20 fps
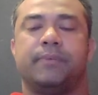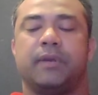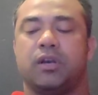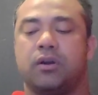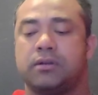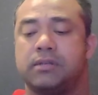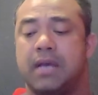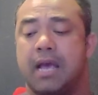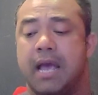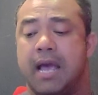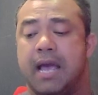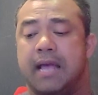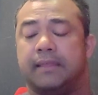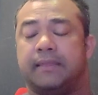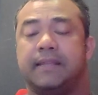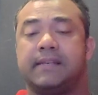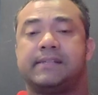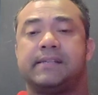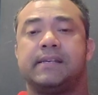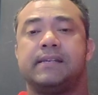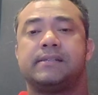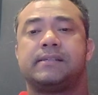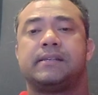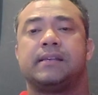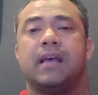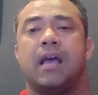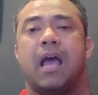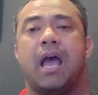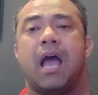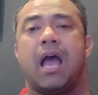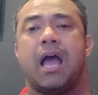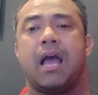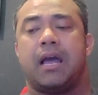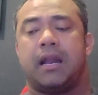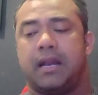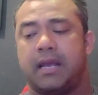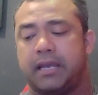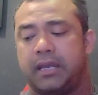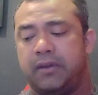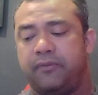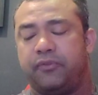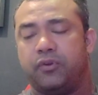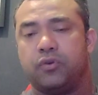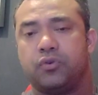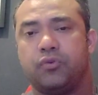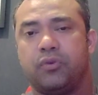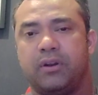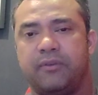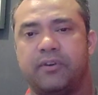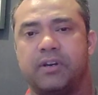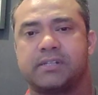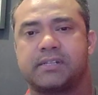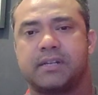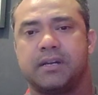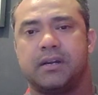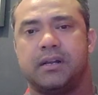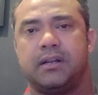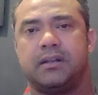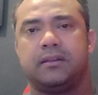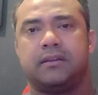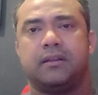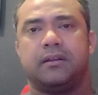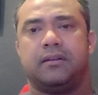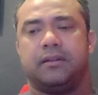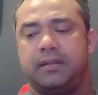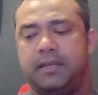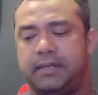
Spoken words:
because this is if you do reverse curl,